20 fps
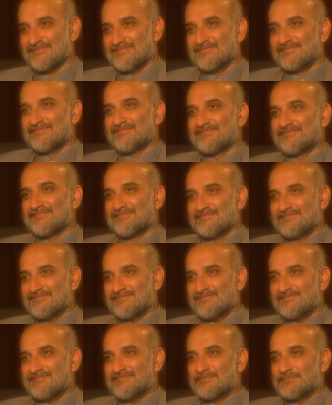You know, it's still
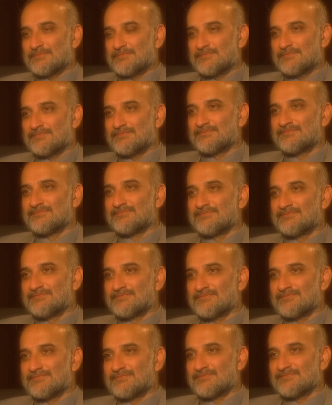
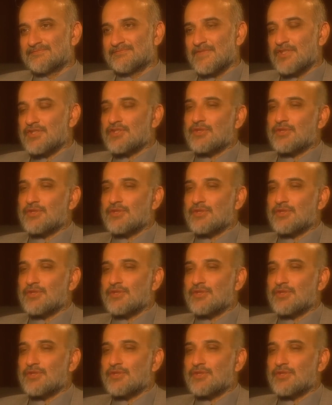100 sheets of paper.